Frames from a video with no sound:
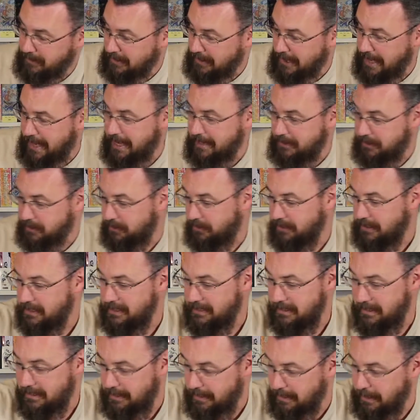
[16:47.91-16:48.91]
actually
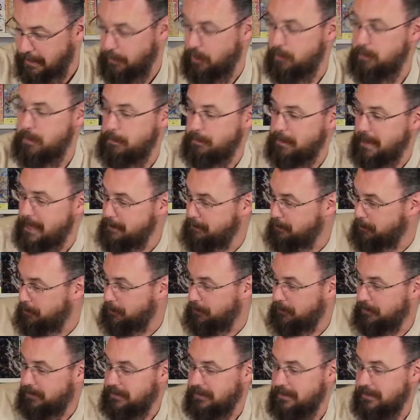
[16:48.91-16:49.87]
a group of people